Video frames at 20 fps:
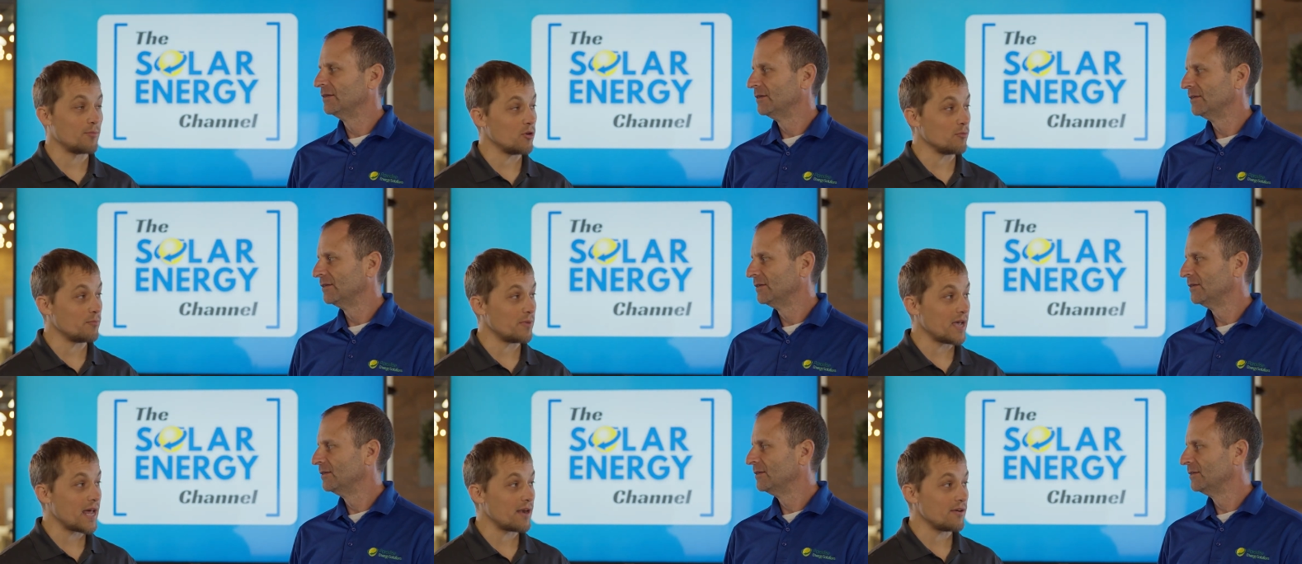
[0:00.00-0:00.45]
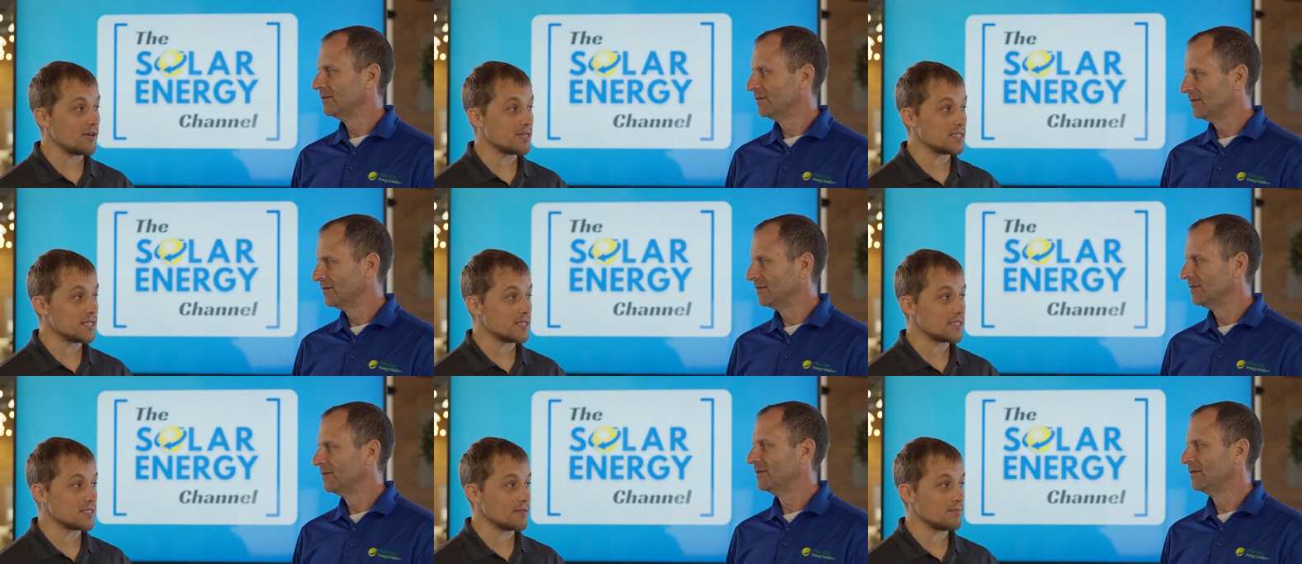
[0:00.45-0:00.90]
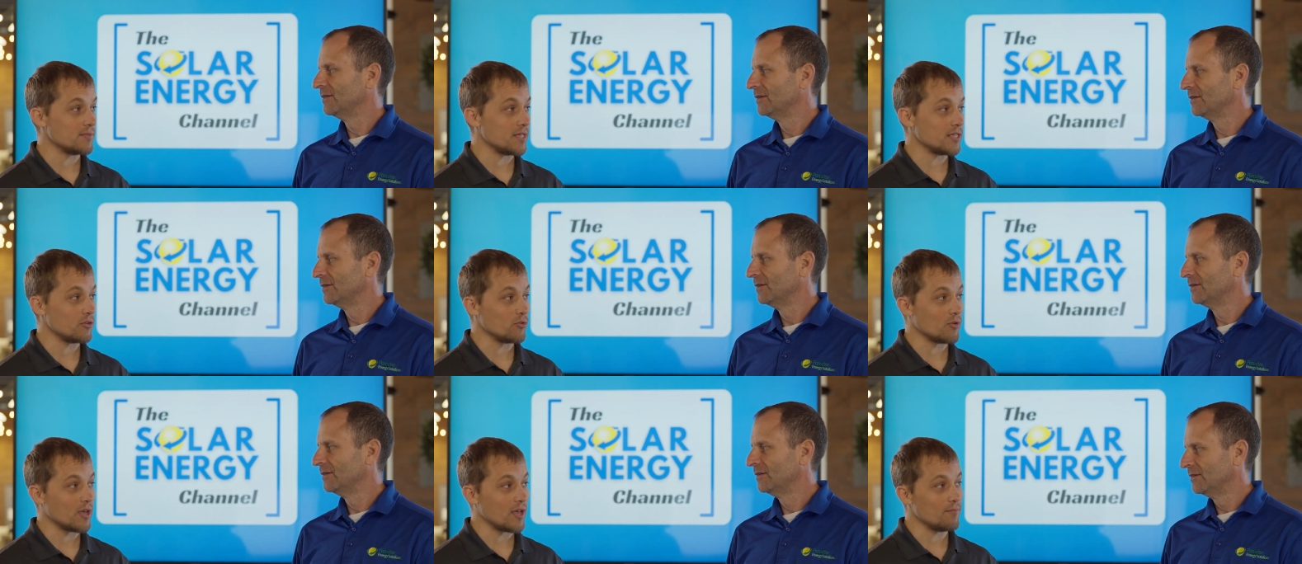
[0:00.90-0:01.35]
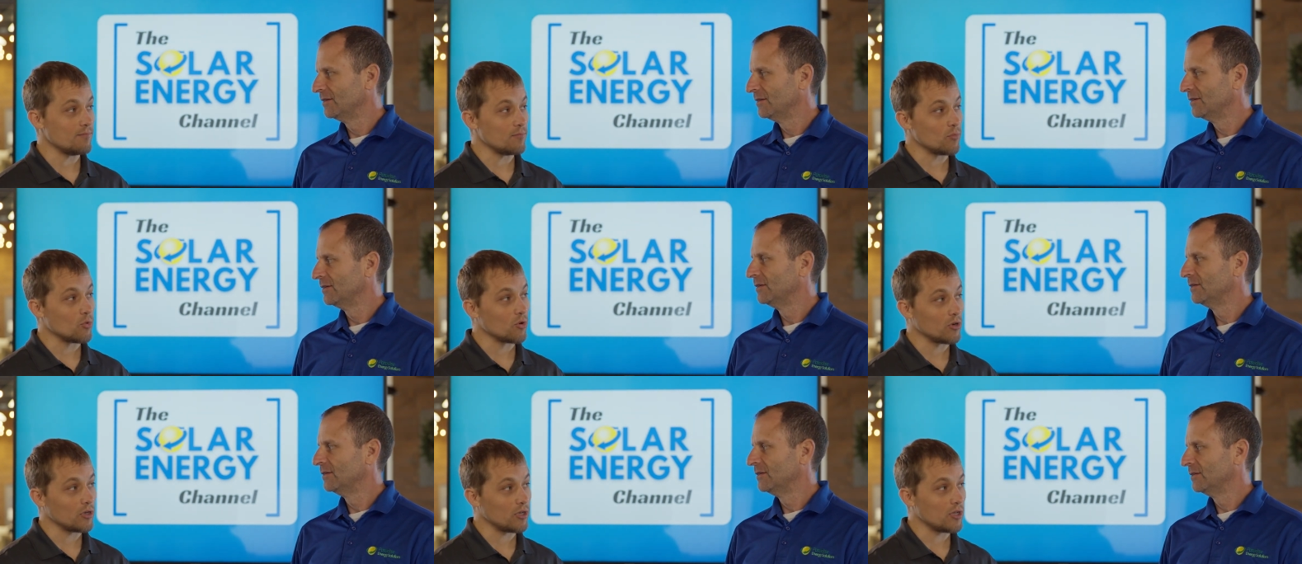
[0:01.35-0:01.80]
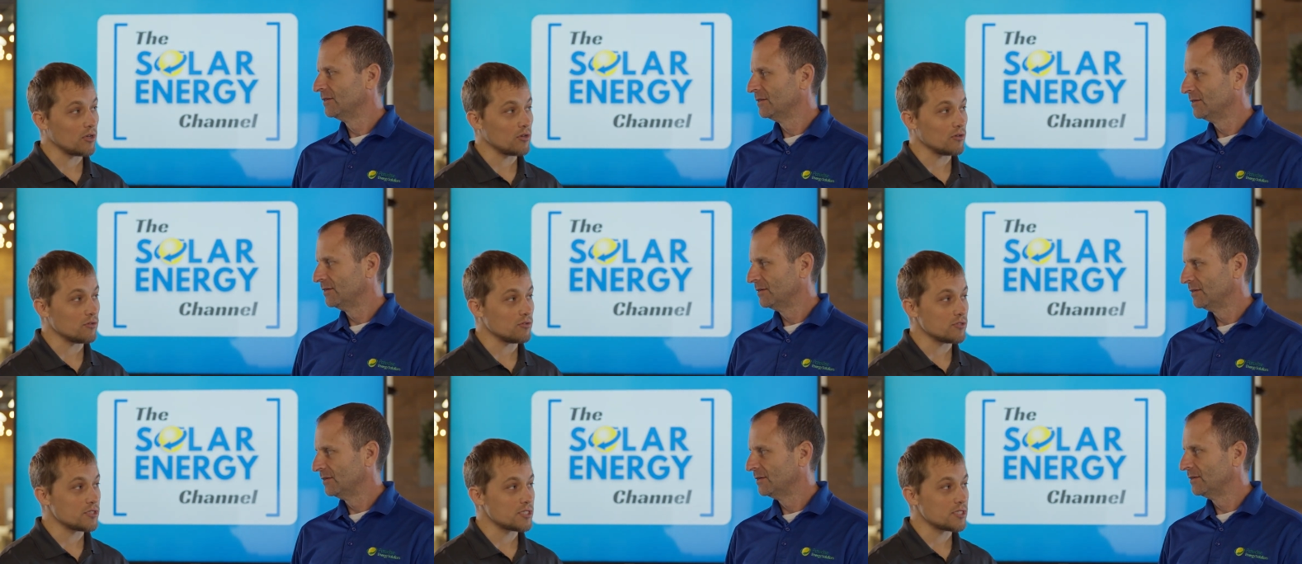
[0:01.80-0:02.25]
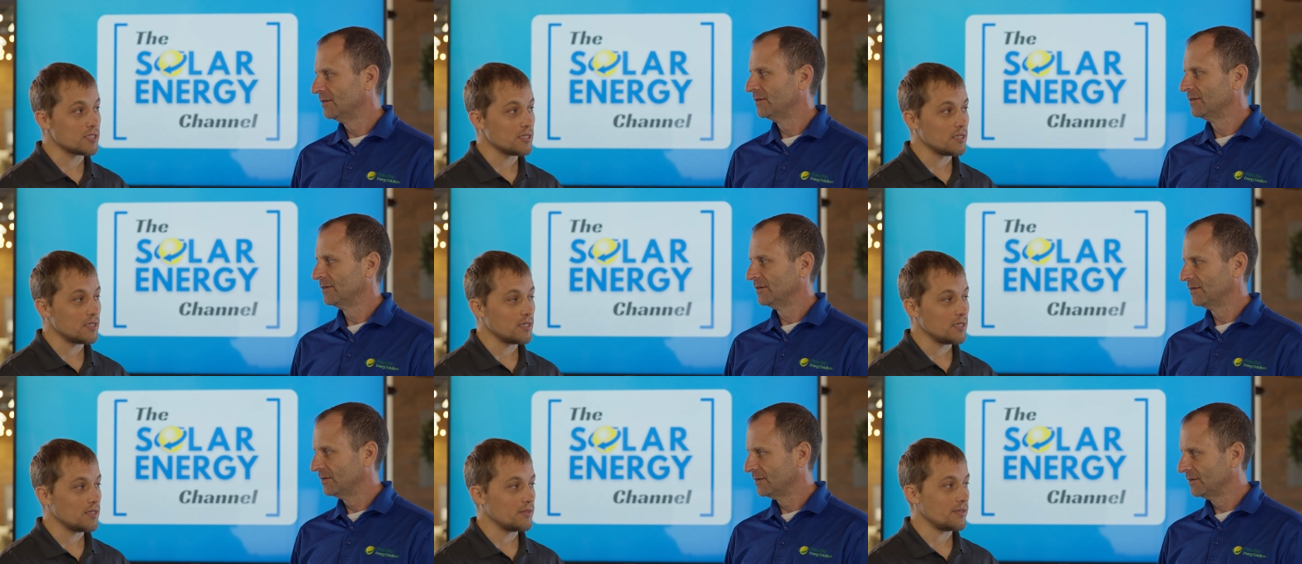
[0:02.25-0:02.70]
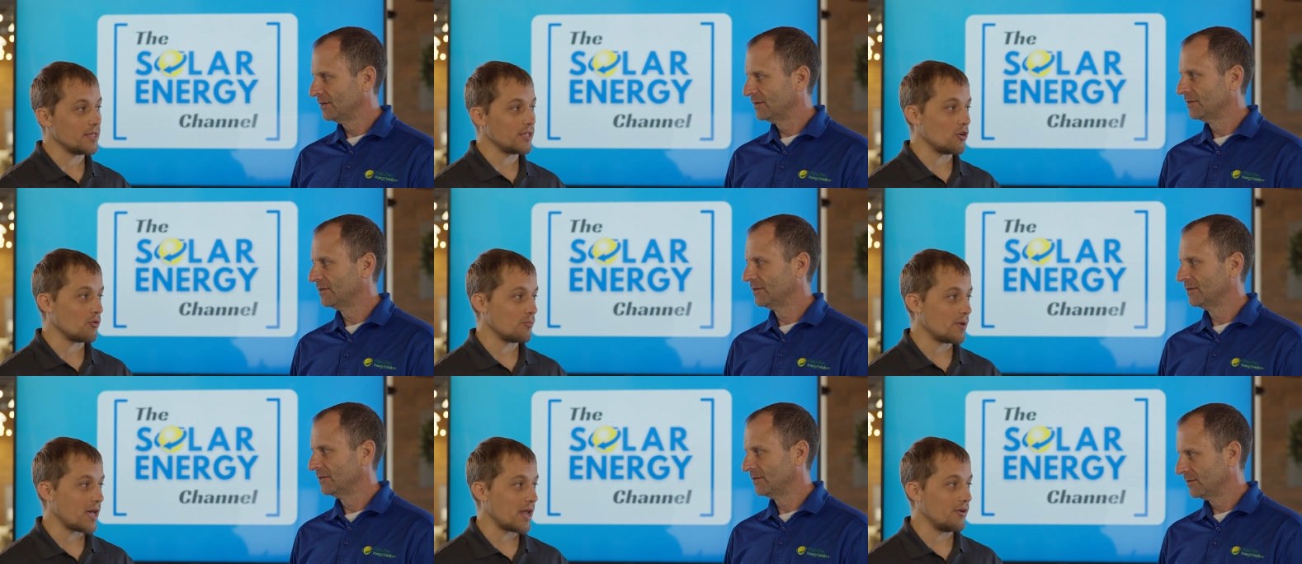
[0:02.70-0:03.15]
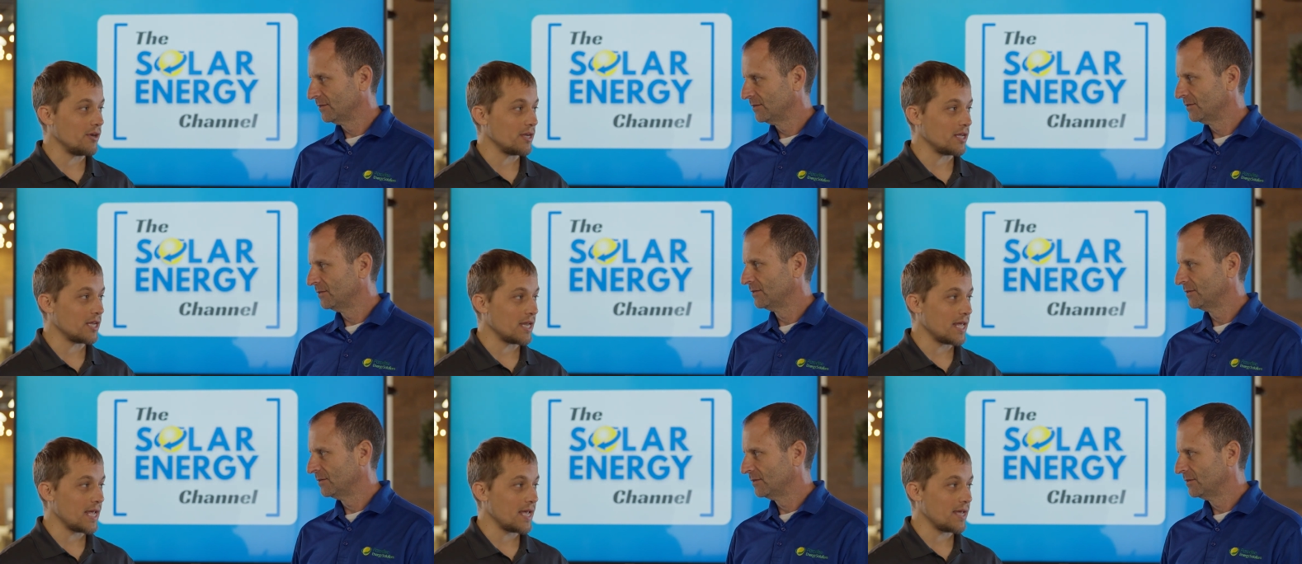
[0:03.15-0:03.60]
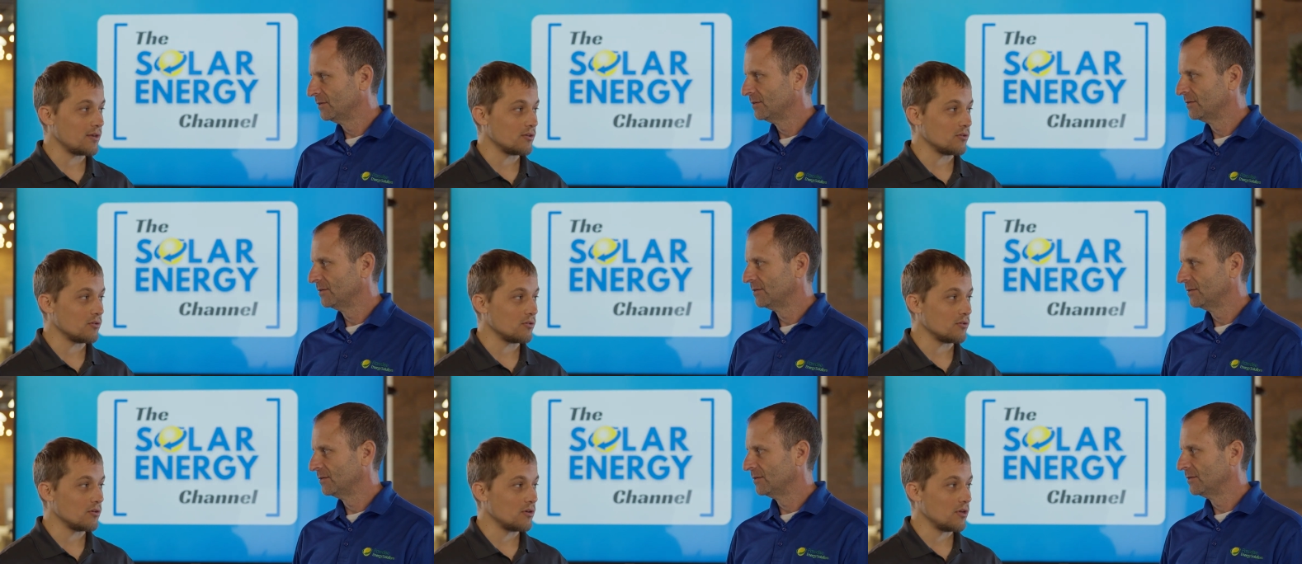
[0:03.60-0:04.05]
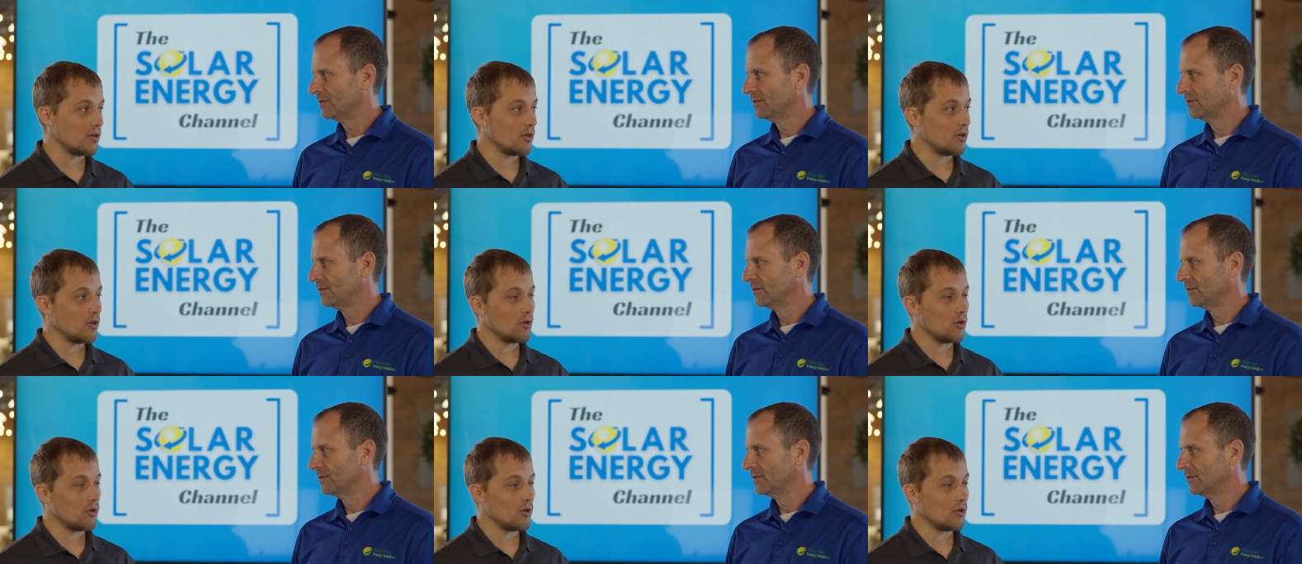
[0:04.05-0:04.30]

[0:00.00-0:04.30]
Speaker 1: up your battery system that you have more loads than your battery can handle,